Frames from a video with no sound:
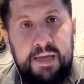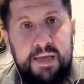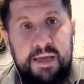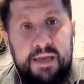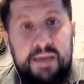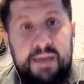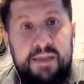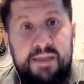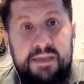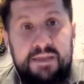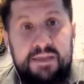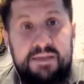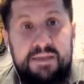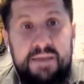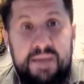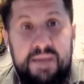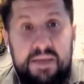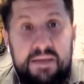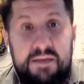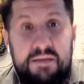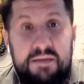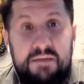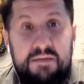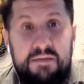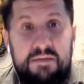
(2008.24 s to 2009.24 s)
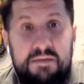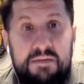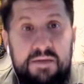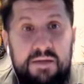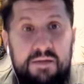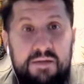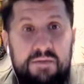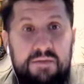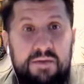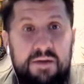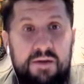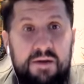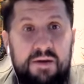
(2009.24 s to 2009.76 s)
It is that
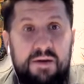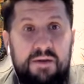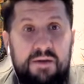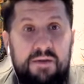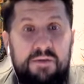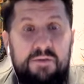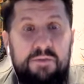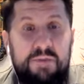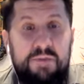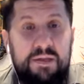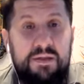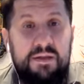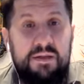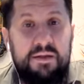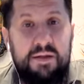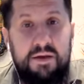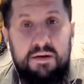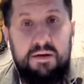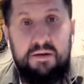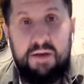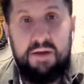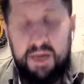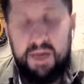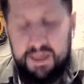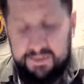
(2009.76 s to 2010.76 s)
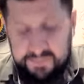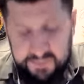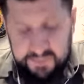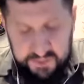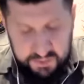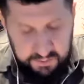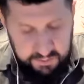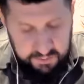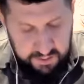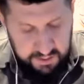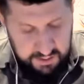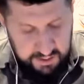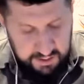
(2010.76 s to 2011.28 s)
we are committed our lives
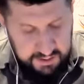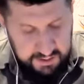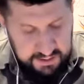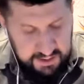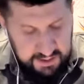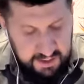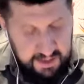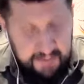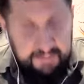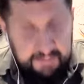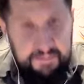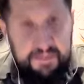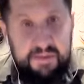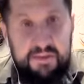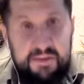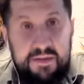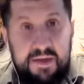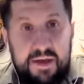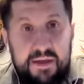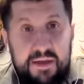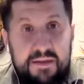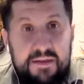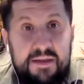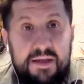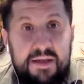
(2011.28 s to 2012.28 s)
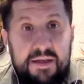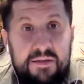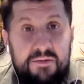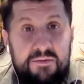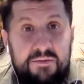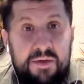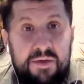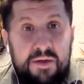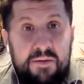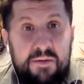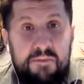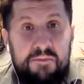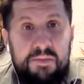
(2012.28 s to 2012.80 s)
to. It is that
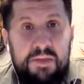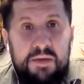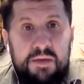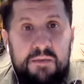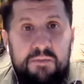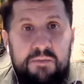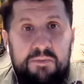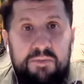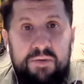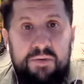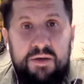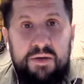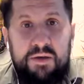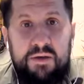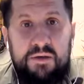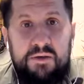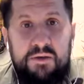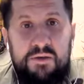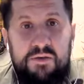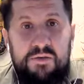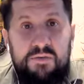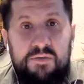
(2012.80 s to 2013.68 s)
we preach.